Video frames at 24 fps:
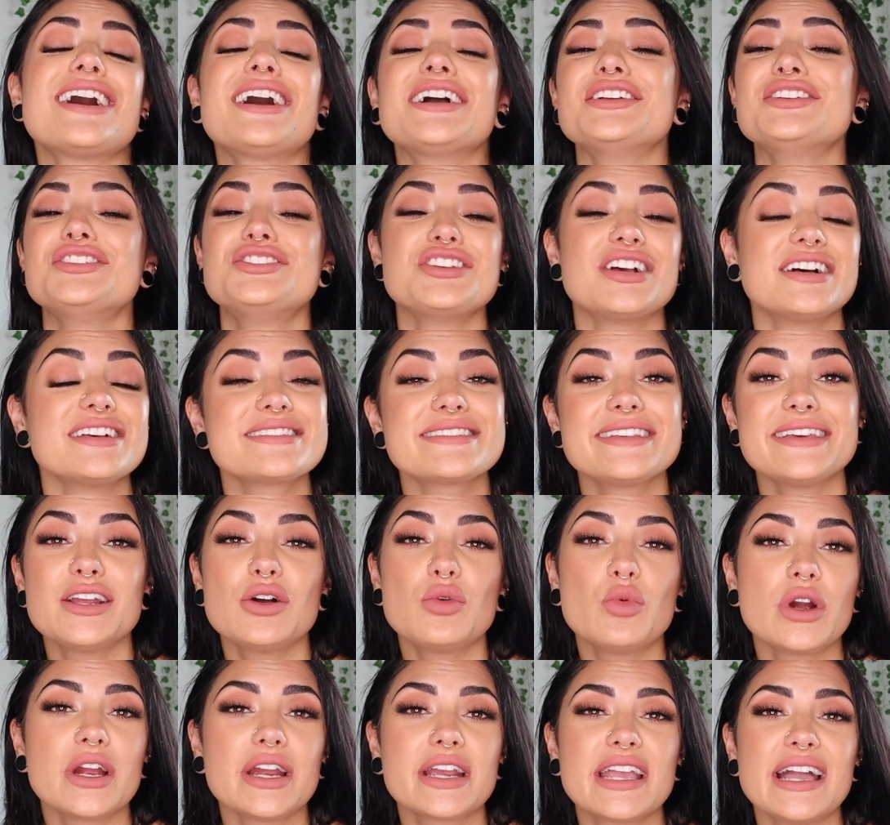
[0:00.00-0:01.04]
I just hit a
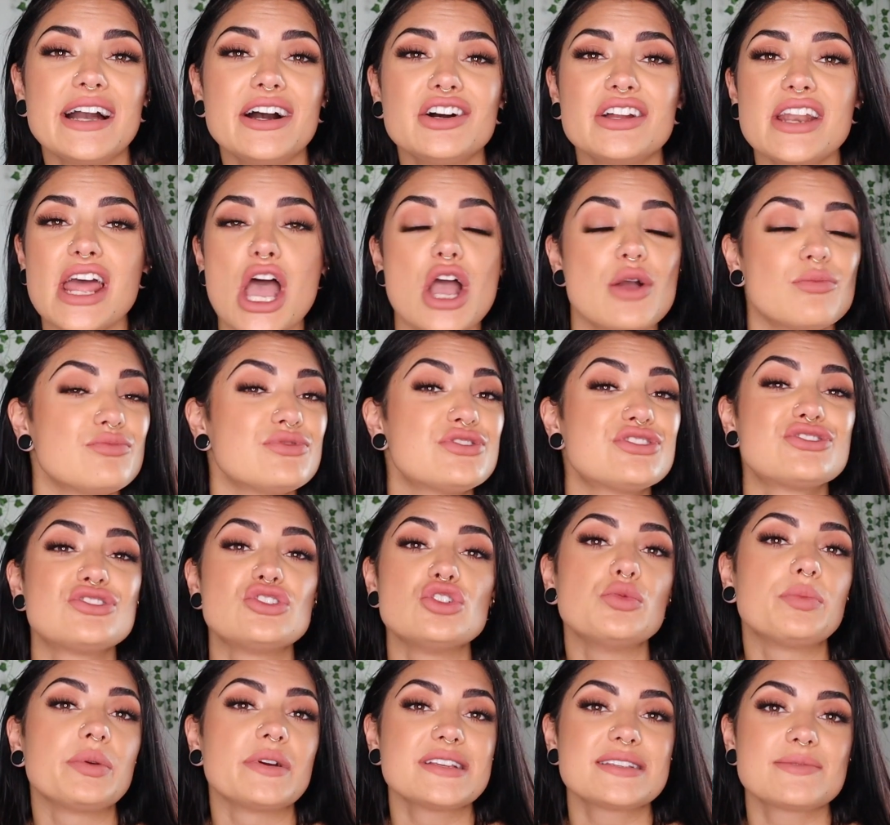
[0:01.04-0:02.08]
workout, I'm
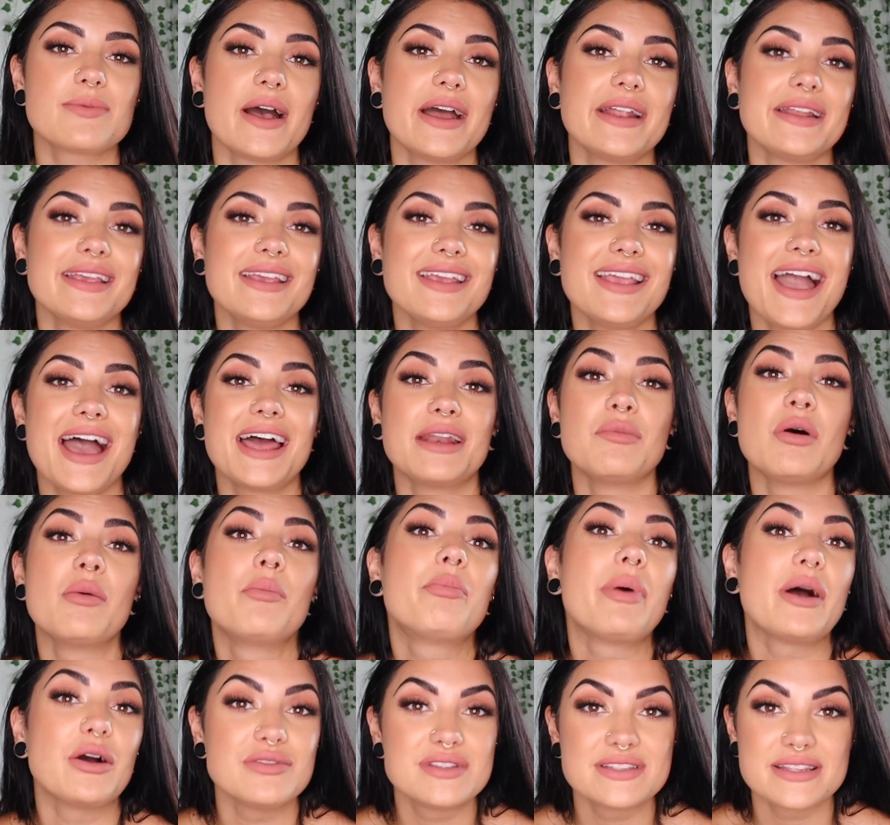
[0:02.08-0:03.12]
super sweaty, and I'm
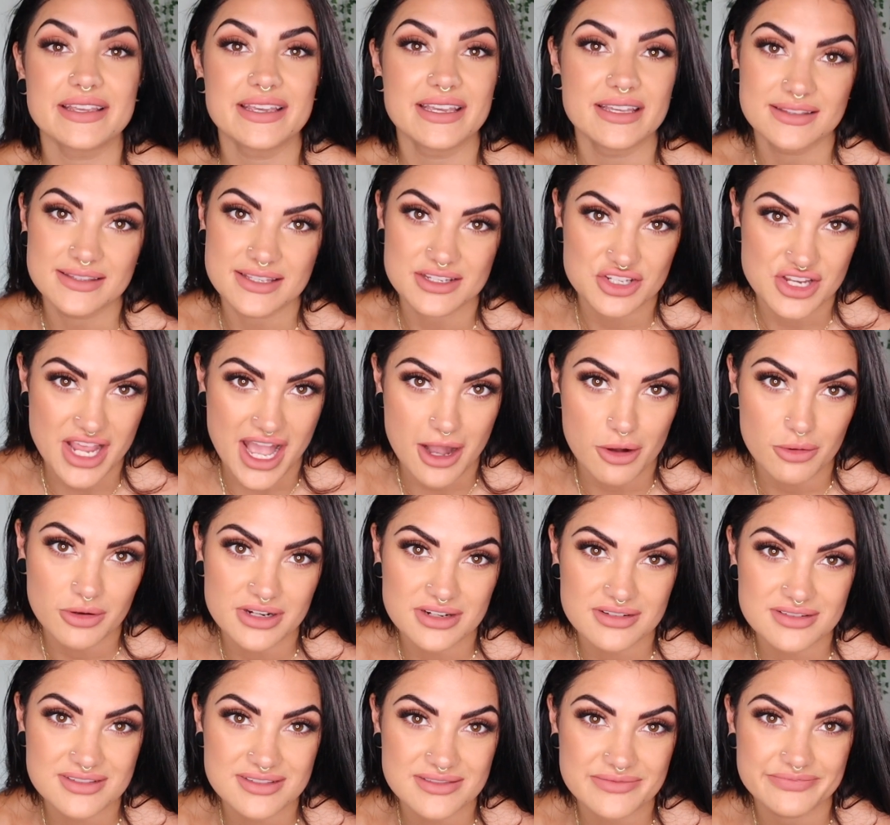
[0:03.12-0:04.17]
about to hit the
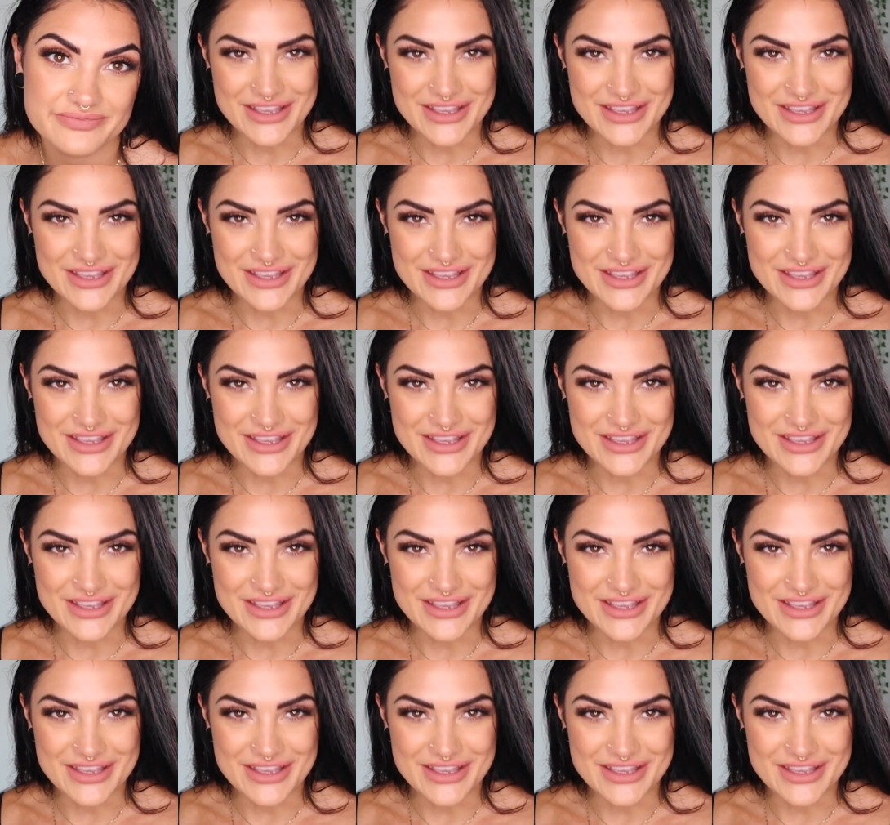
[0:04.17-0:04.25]
showers.